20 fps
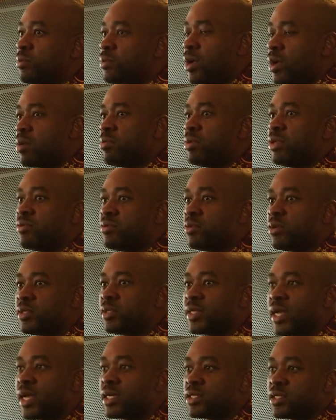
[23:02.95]
probably have not
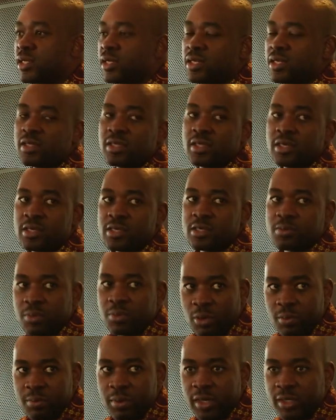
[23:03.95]
done certain things
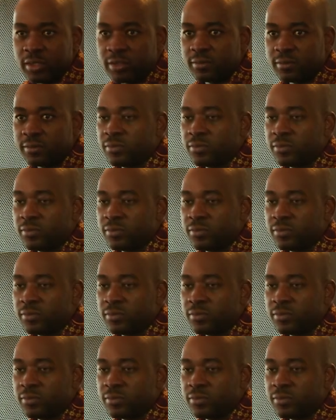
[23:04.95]
properly.